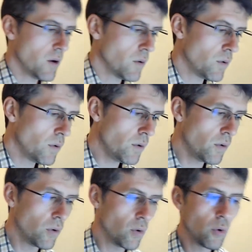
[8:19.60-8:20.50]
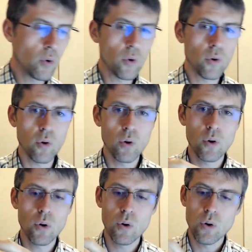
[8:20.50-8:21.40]
Ooh,
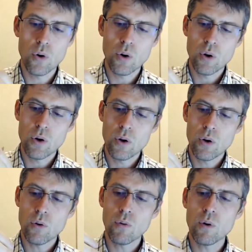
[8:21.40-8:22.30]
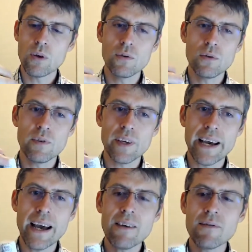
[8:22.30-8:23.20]
what do we
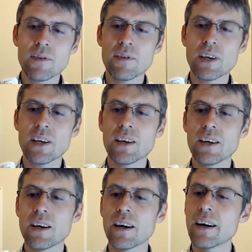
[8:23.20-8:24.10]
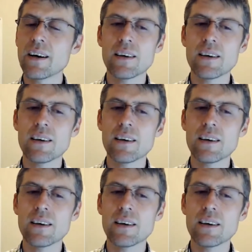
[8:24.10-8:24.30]
have over here?